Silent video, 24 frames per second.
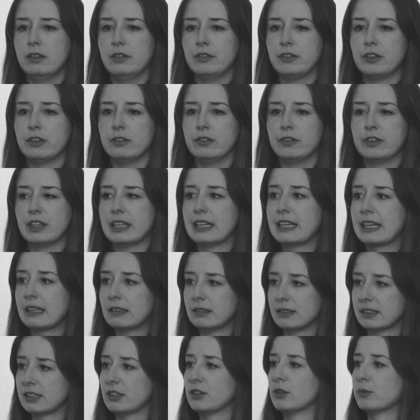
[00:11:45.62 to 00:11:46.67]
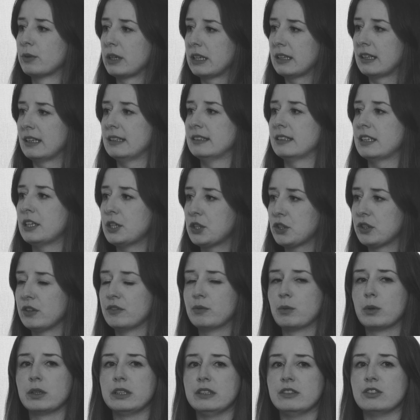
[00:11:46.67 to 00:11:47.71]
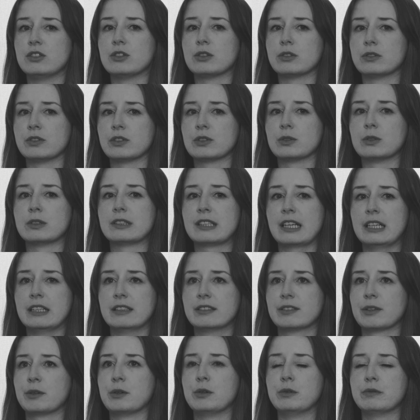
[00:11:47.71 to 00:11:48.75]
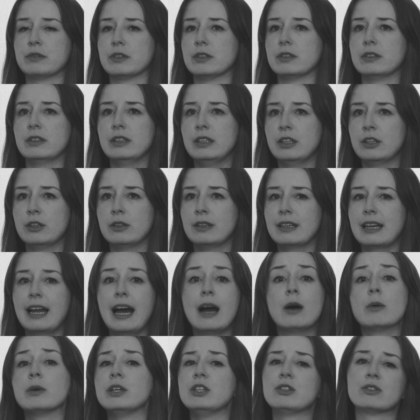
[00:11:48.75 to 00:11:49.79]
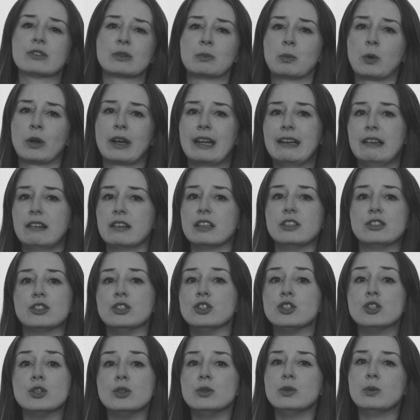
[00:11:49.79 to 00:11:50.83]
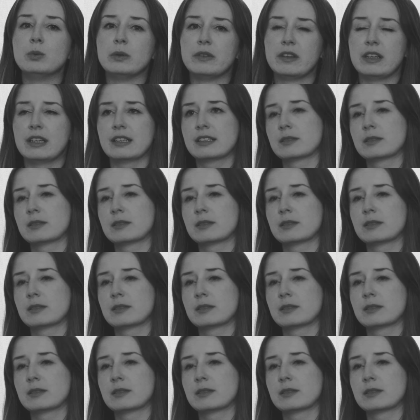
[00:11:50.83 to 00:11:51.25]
the the guilt and the realization of what he's done sort of takes over. You know, now he doesn't want anything to do with the